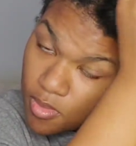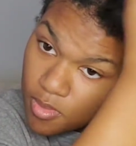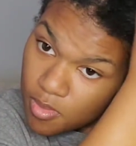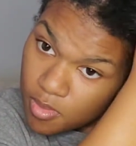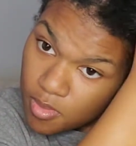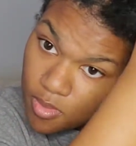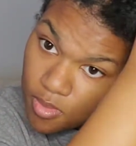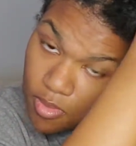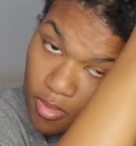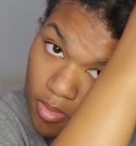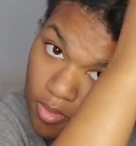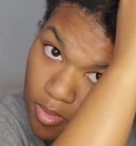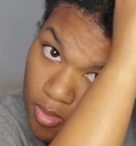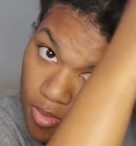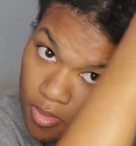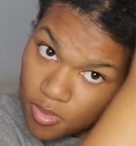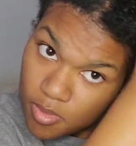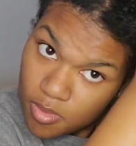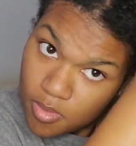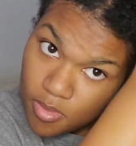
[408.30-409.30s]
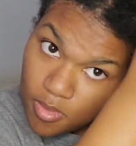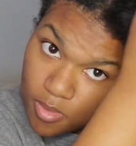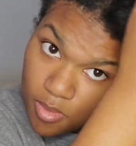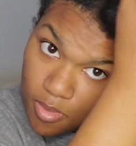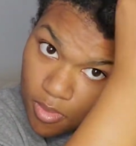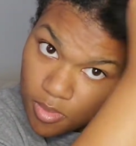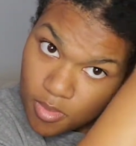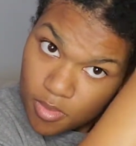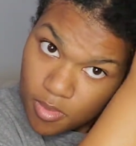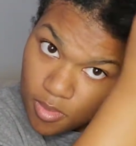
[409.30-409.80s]
basically
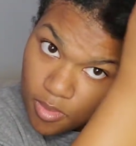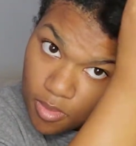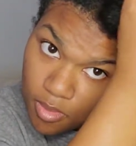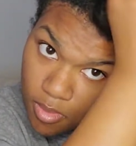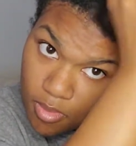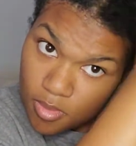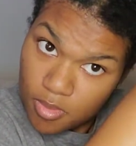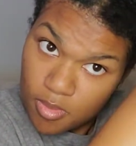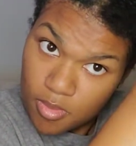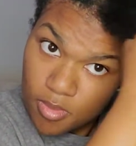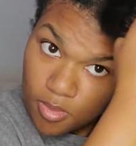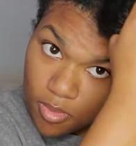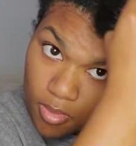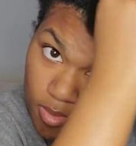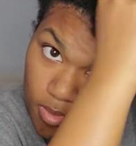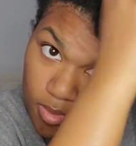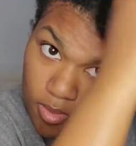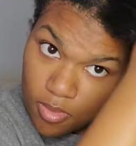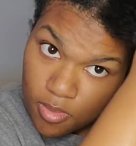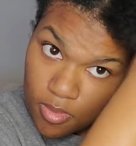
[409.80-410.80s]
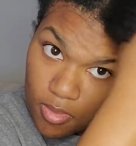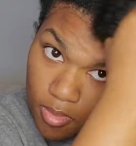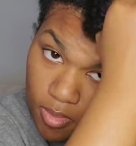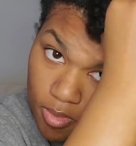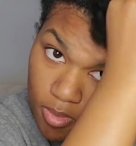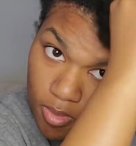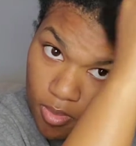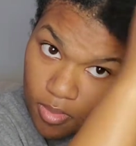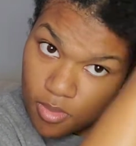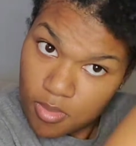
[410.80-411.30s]
becoming that form
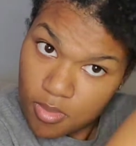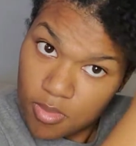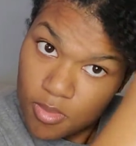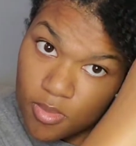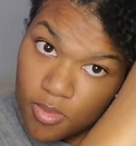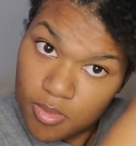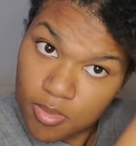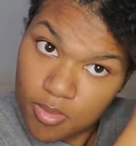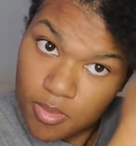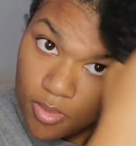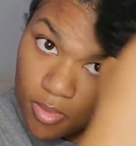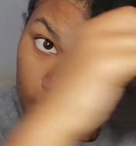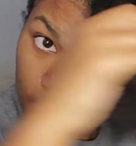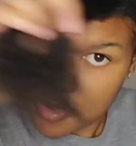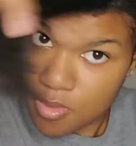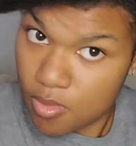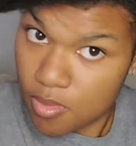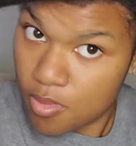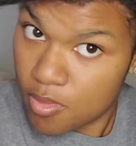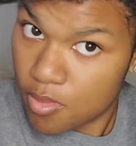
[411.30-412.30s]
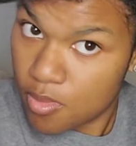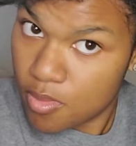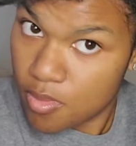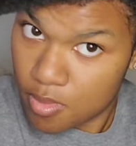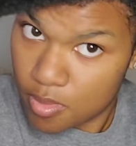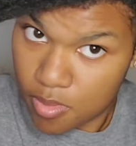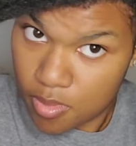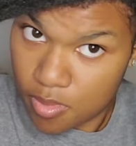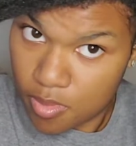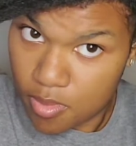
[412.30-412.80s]
that you want your hair to look like.
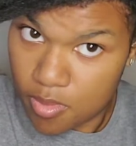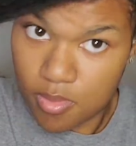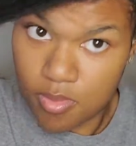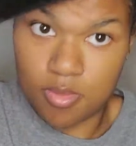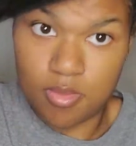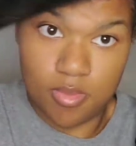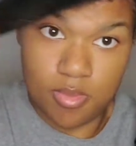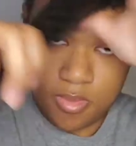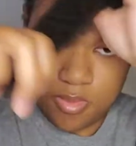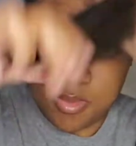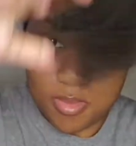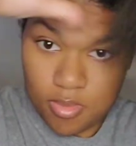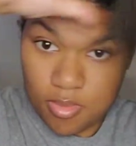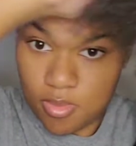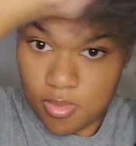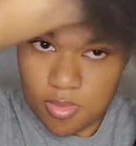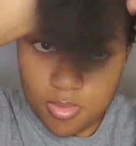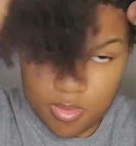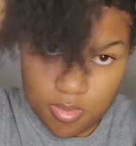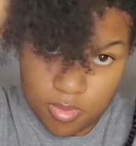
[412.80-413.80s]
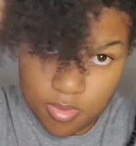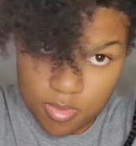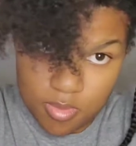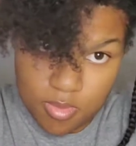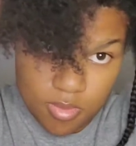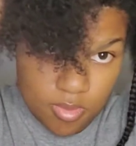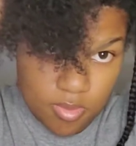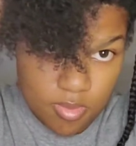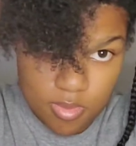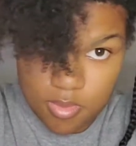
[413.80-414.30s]
As with braid
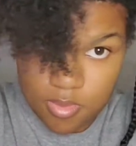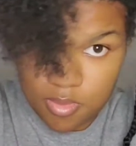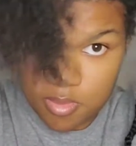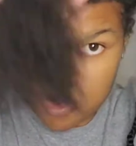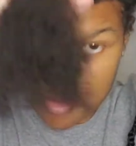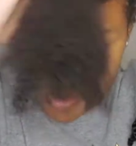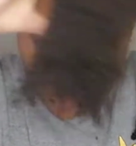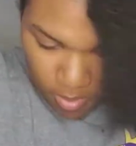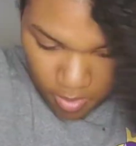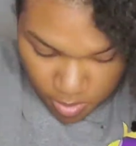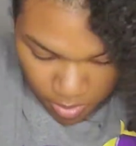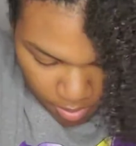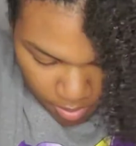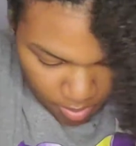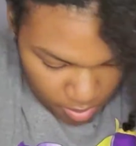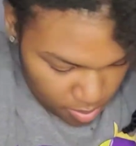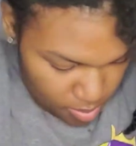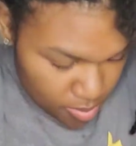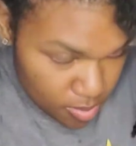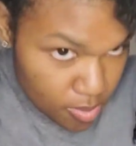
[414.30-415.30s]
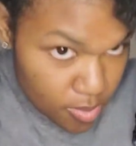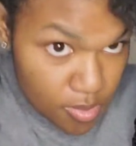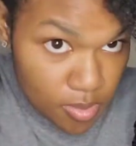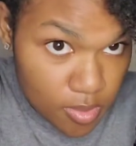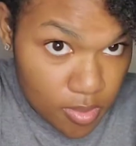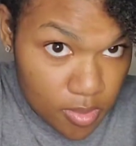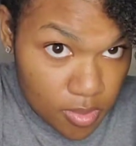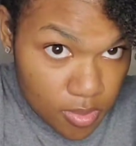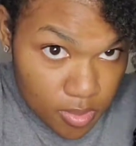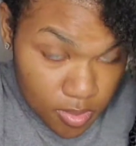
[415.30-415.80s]
outs, your
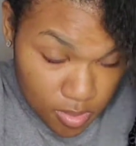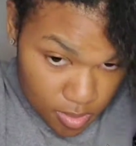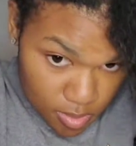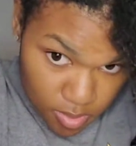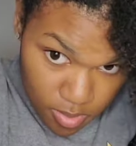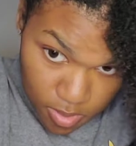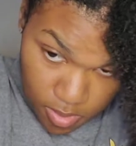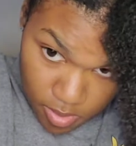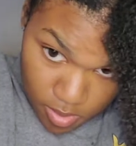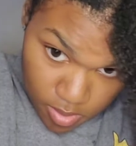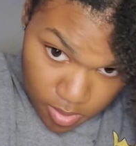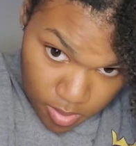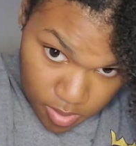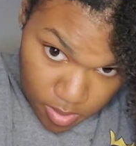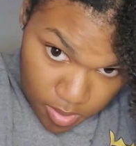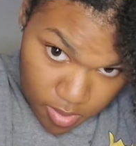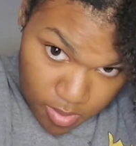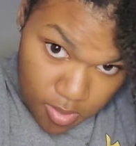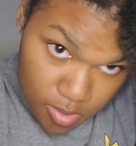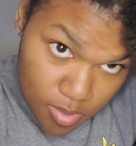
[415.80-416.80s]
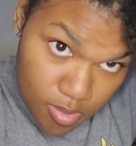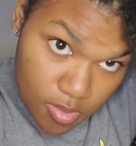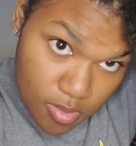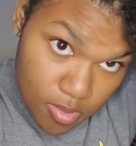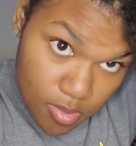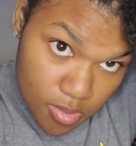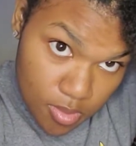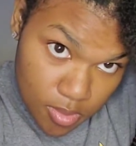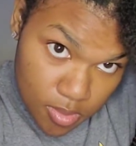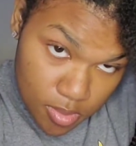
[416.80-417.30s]
hair is being pulled
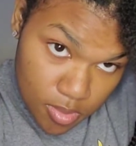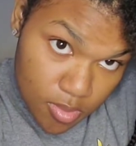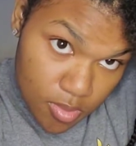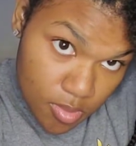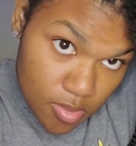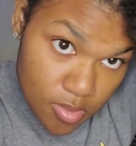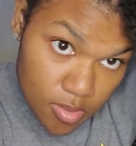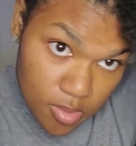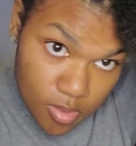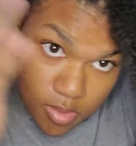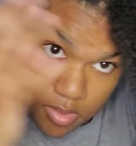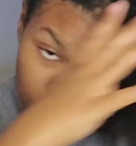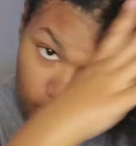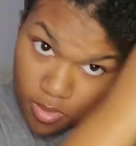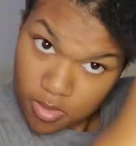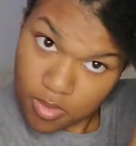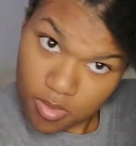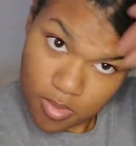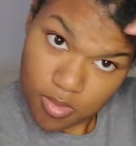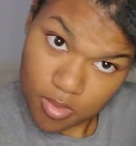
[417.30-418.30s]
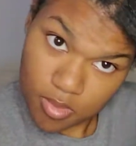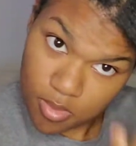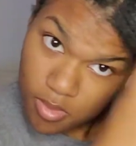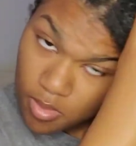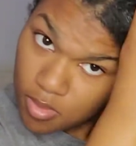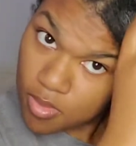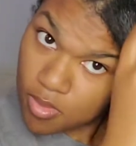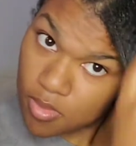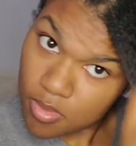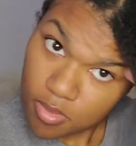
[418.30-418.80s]
and tugged a little more
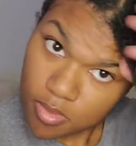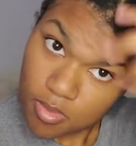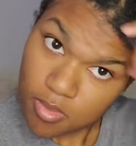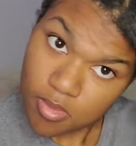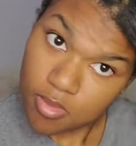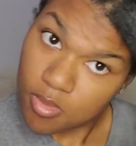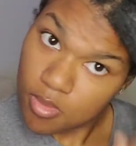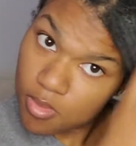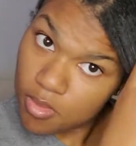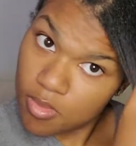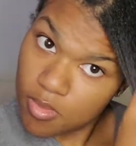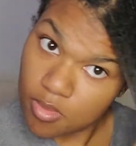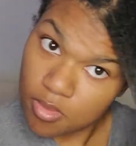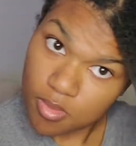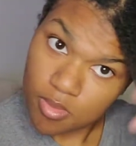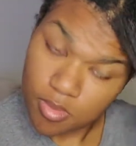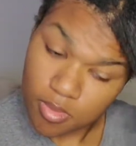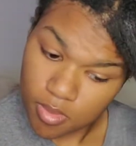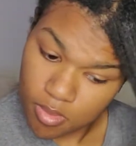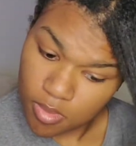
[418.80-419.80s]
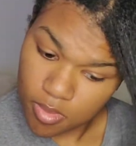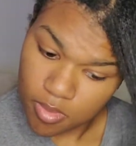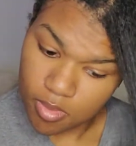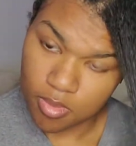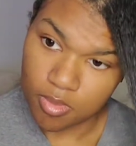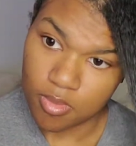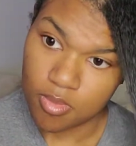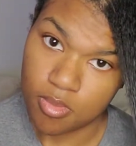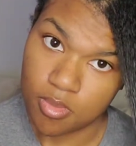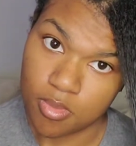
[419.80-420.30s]
than a twist out
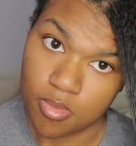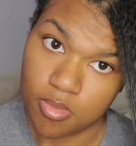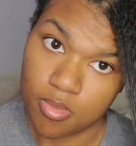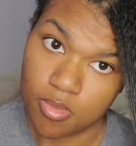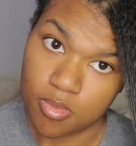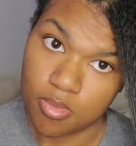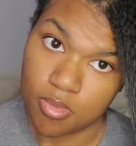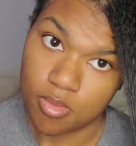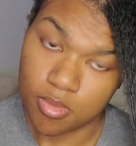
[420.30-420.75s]
because of the